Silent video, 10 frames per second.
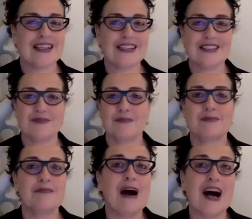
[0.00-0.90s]
It's
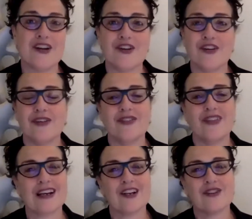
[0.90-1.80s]
modern,
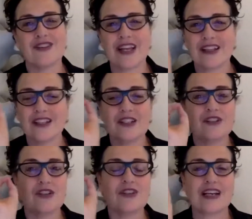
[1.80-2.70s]
that
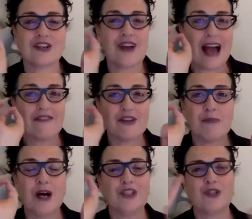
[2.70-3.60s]
graphic
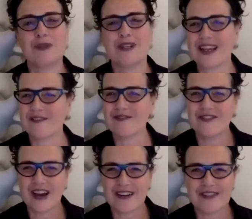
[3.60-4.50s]
punch, but like
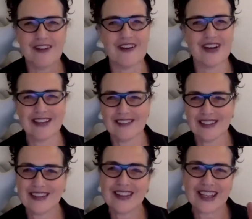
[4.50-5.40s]
very, very
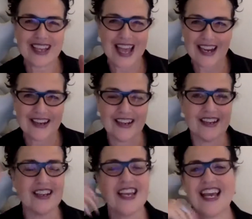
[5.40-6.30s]
like edited.